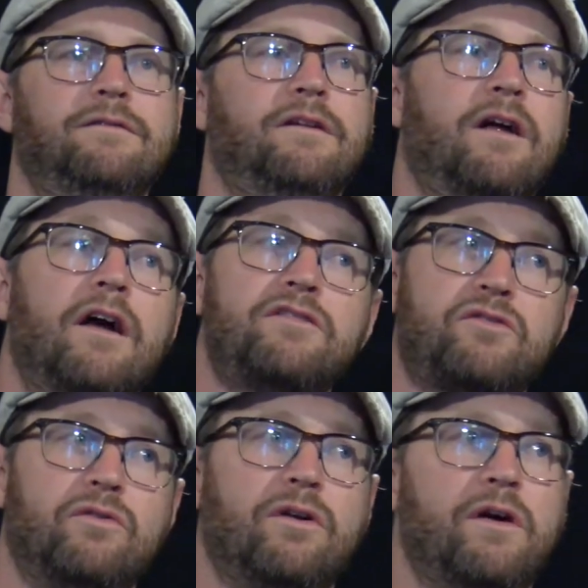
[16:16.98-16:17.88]
in high
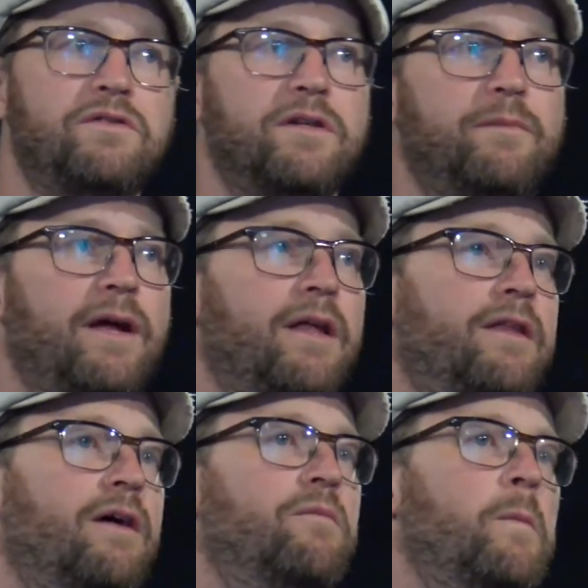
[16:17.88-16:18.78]
school, I was in a band
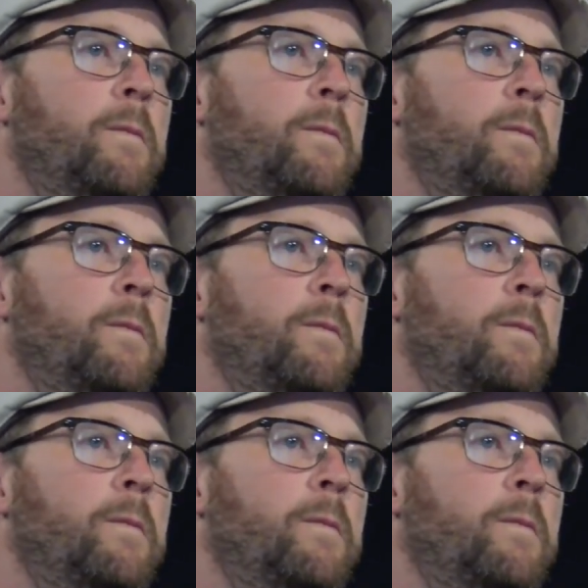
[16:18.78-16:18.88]
that